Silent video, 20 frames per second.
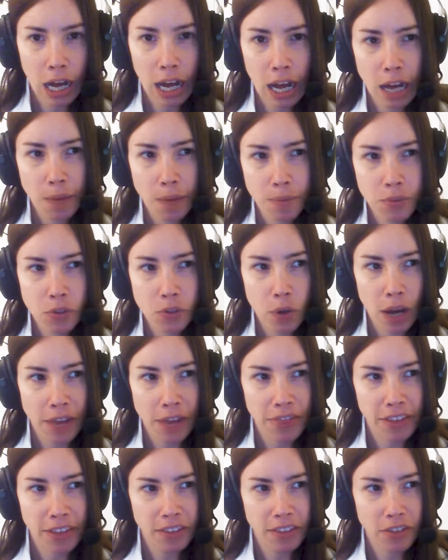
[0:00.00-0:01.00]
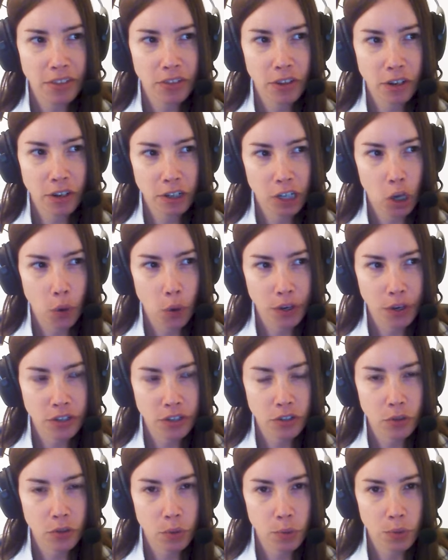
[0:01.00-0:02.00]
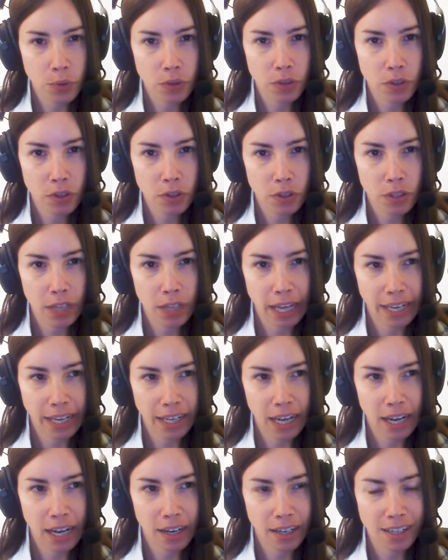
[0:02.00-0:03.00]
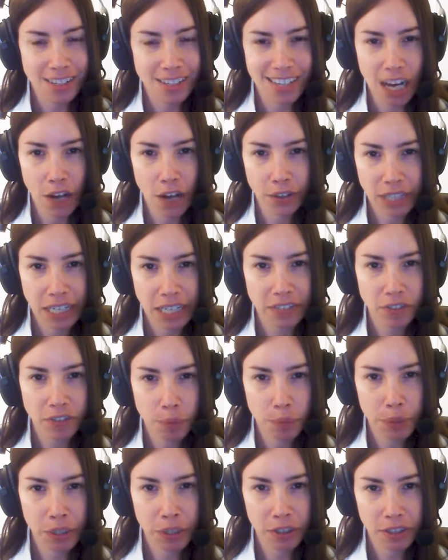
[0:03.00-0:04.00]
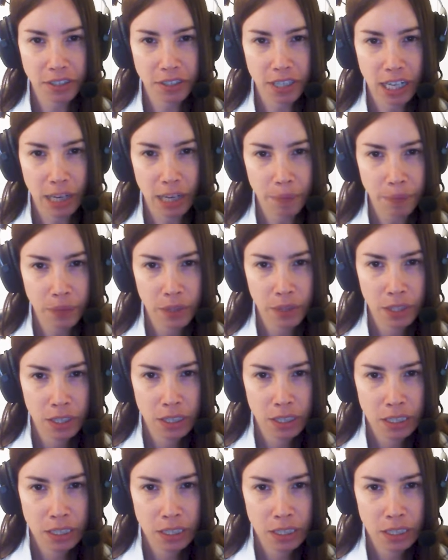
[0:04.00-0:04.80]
So I think that they're going to like kind of consolidate for a period of time.